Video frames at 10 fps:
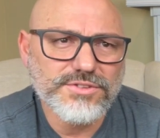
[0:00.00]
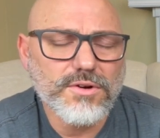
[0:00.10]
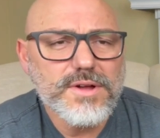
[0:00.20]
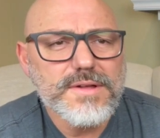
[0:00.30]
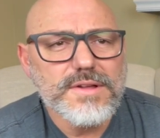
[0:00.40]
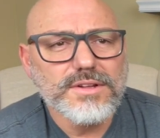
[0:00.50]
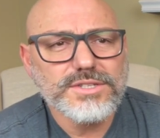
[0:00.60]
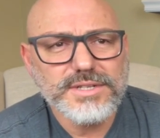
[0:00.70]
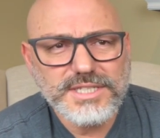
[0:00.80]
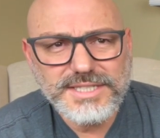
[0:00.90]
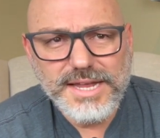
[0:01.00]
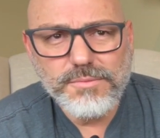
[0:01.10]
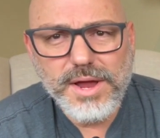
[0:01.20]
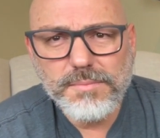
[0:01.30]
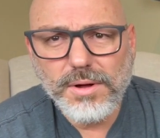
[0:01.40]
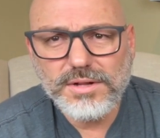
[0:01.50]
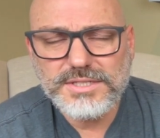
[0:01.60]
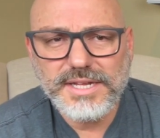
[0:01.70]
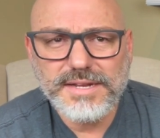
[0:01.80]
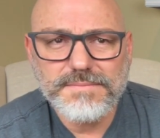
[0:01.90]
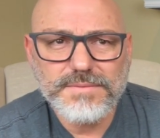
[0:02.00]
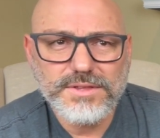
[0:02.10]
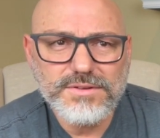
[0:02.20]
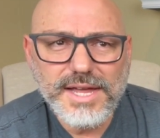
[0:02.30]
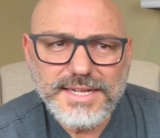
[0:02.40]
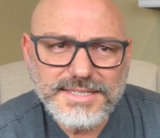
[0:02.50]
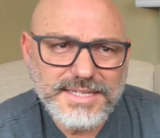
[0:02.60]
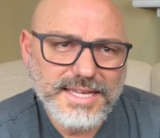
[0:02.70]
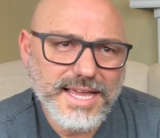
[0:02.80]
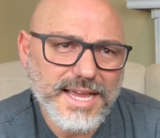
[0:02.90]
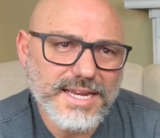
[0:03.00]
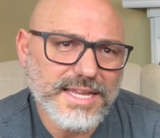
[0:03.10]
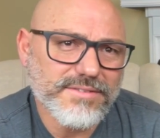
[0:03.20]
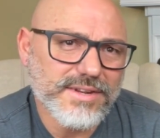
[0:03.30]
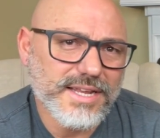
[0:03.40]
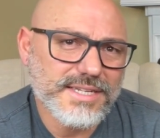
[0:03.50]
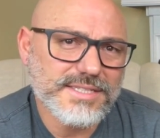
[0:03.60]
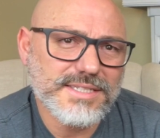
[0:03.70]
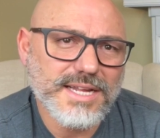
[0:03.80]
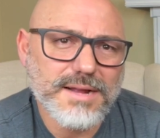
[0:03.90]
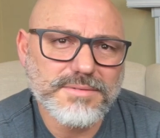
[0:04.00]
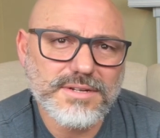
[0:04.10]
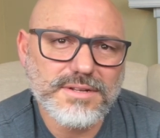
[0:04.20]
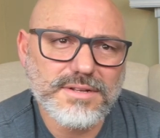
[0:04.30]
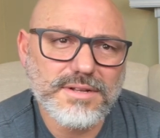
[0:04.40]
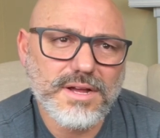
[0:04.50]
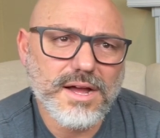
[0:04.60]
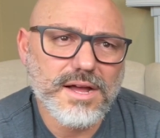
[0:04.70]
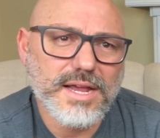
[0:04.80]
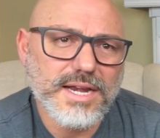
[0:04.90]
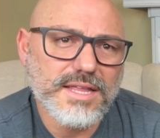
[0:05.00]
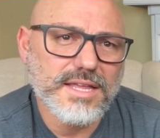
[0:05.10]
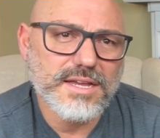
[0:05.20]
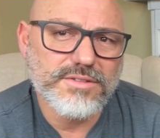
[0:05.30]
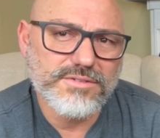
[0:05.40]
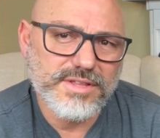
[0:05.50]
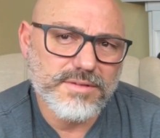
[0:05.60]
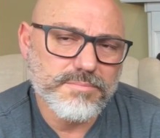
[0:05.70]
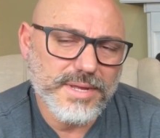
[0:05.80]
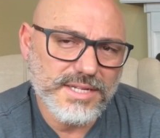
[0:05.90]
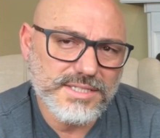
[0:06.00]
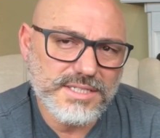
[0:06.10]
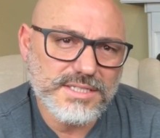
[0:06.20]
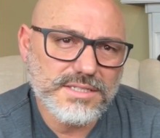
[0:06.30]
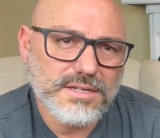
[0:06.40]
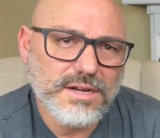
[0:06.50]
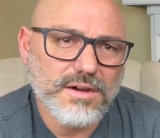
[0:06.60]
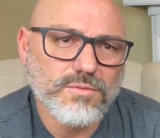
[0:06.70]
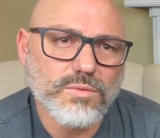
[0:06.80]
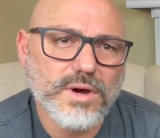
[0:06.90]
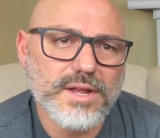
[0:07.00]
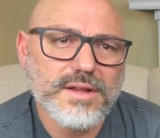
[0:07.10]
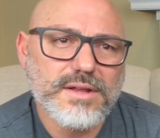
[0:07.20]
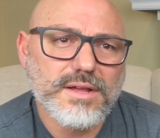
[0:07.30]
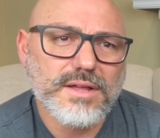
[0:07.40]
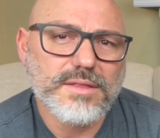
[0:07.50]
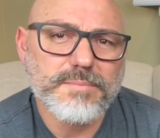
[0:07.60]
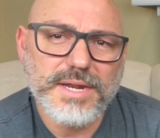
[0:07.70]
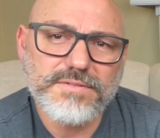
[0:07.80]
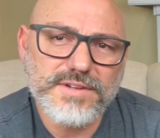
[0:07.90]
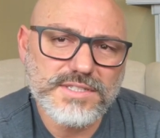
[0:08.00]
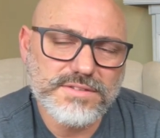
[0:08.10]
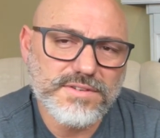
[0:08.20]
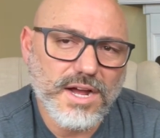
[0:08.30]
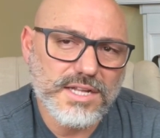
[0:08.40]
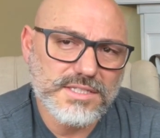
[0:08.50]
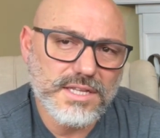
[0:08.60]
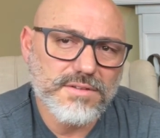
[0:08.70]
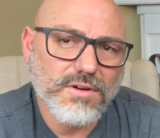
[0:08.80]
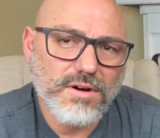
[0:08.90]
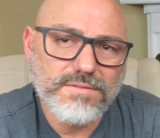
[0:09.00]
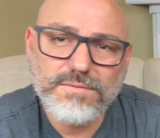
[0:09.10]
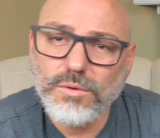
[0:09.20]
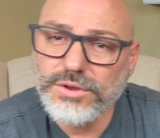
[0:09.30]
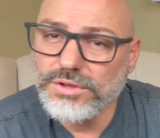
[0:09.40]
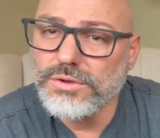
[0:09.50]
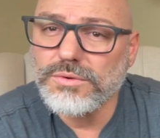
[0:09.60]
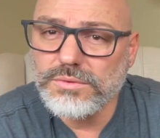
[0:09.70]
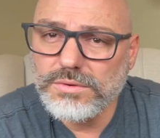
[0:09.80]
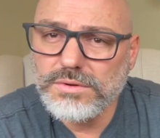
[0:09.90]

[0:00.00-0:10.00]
So in the same way, Paul's saying, you guys can't even accept anything other than the basics of what the benefits of God's love are for you.